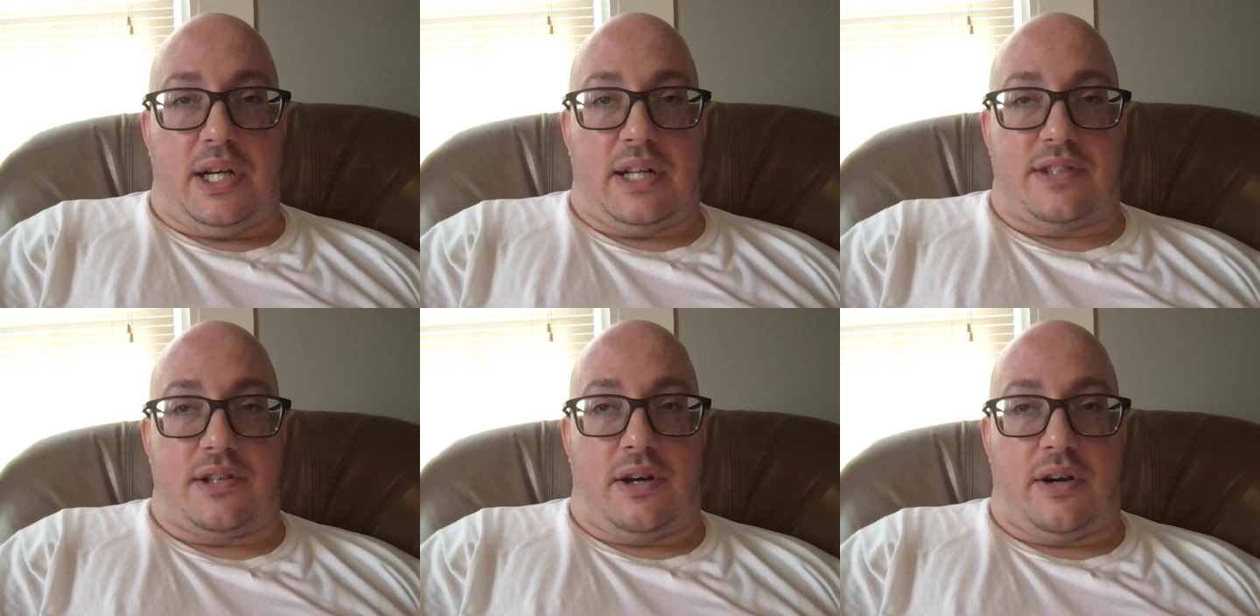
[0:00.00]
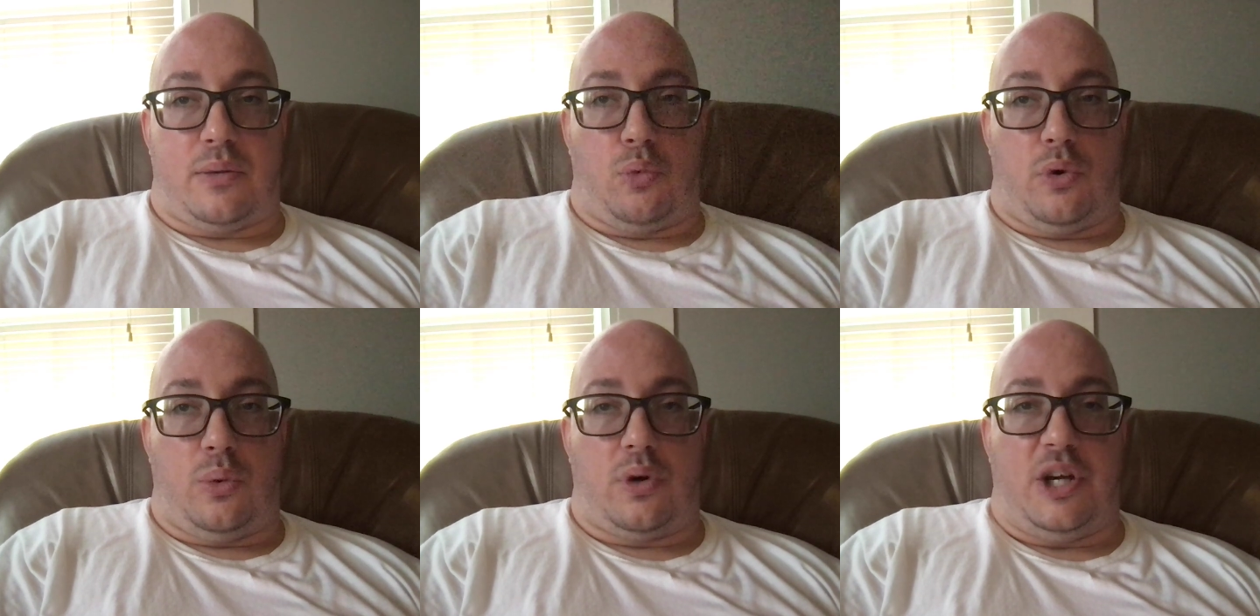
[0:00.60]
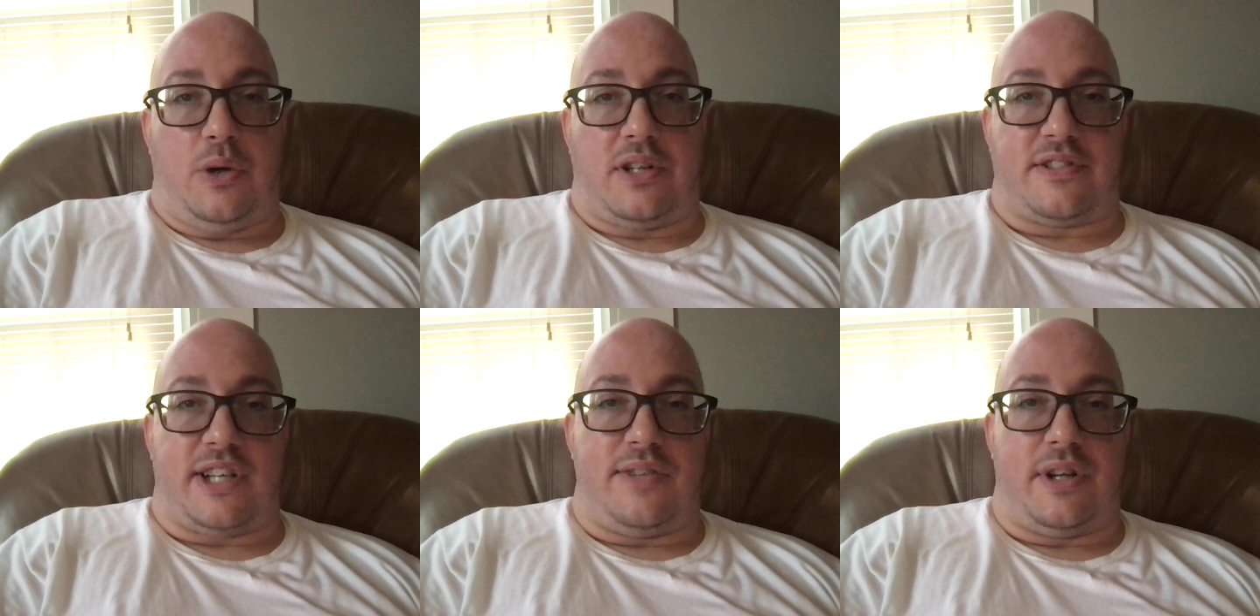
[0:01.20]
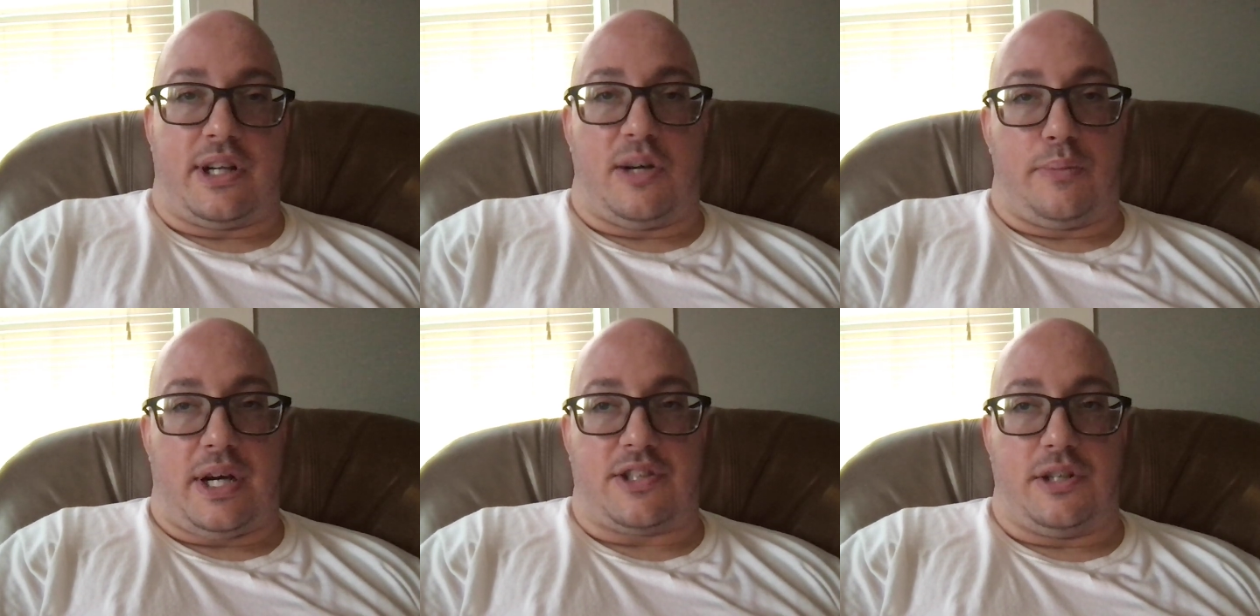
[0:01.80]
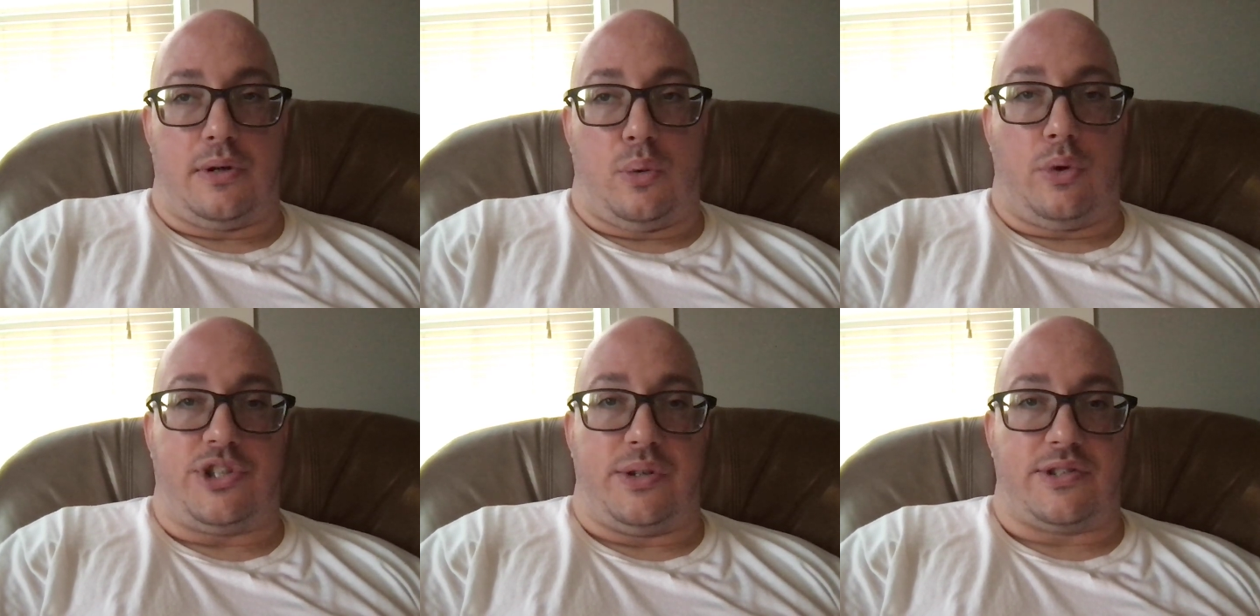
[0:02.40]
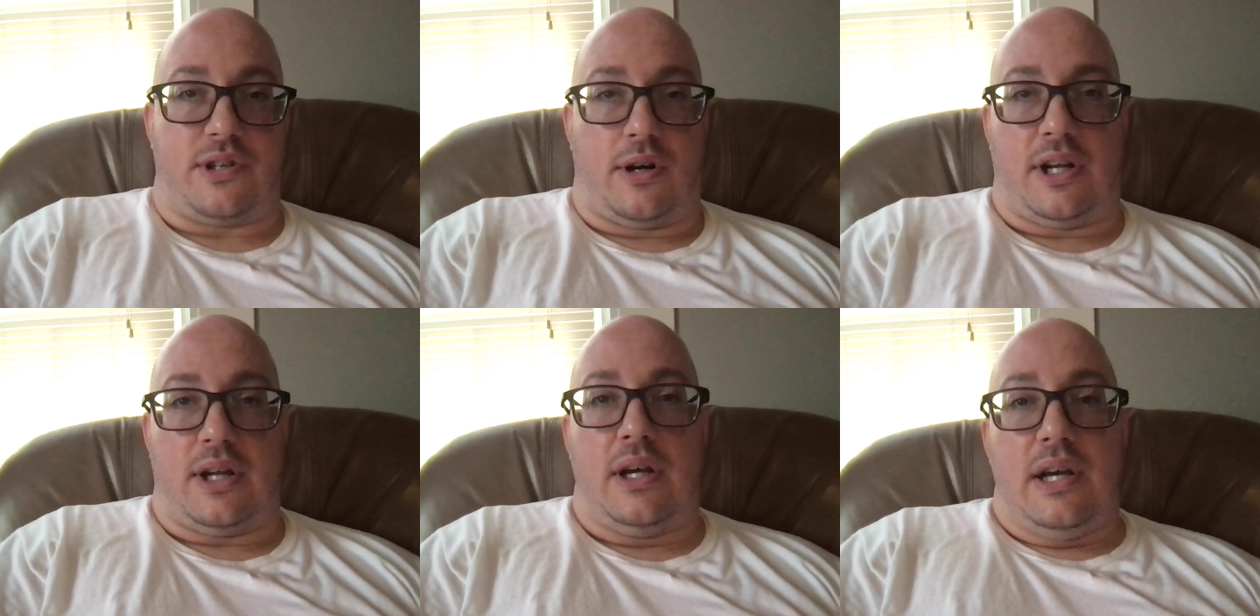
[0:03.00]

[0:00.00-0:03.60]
It's not one where you can save it and come back to it once you start it.